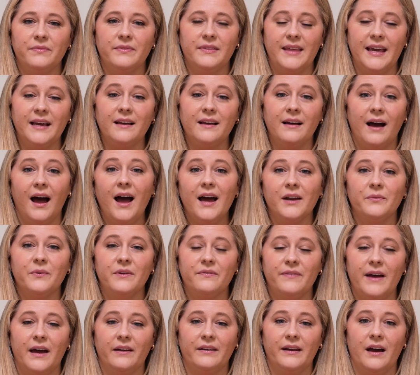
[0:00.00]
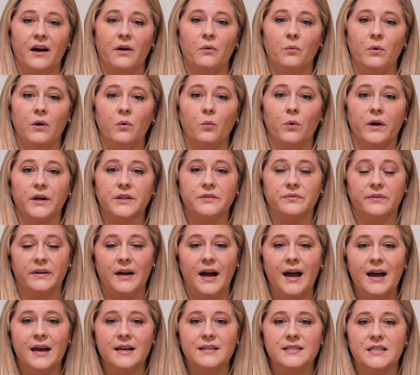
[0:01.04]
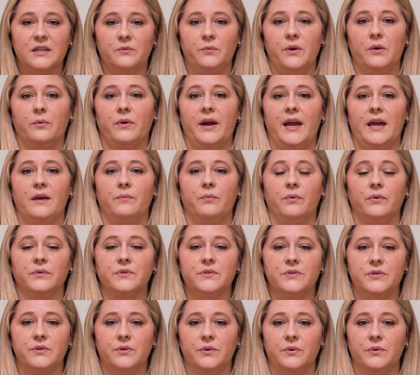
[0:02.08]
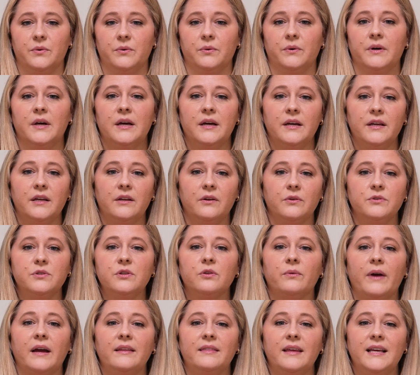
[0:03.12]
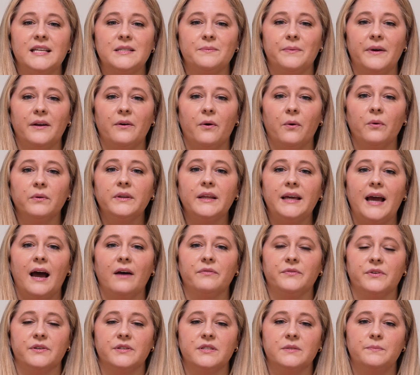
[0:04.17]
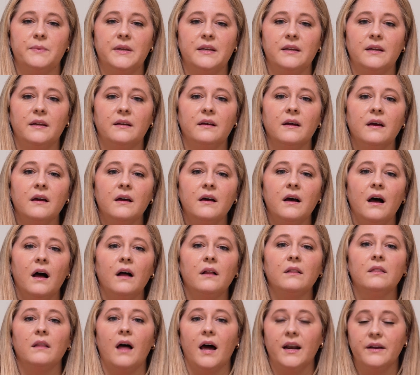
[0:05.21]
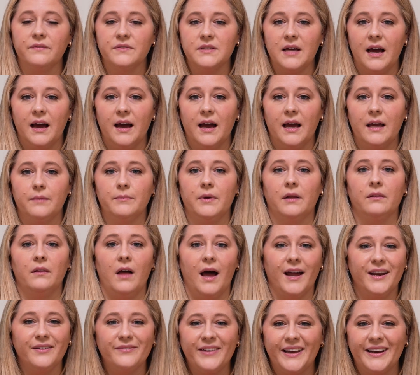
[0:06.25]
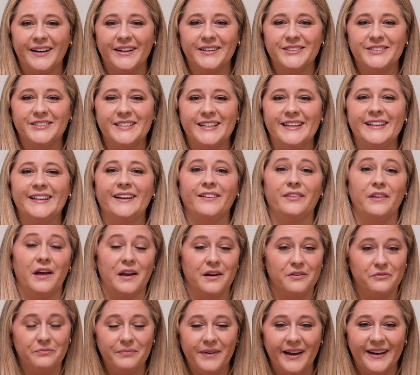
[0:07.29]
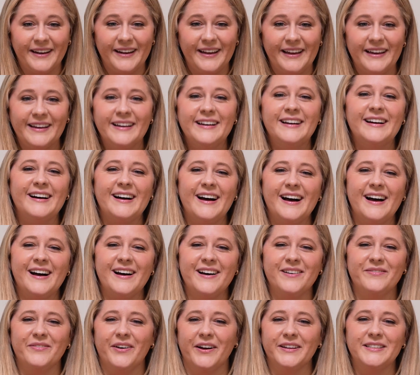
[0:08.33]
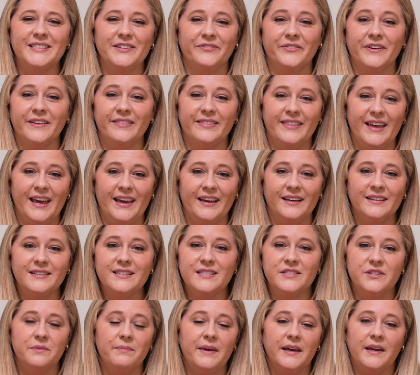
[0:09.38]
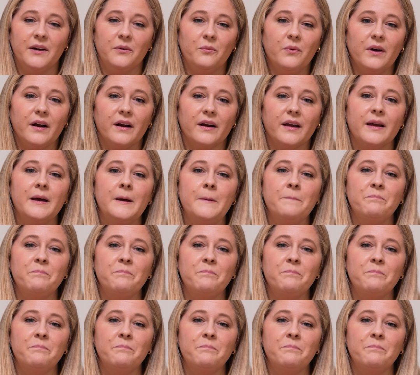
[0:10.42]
Thank God we found out what worked for us, and we were able to, do the right things, but only after spending a lot of time, a lot of energy, a lot of money on different things to make it work.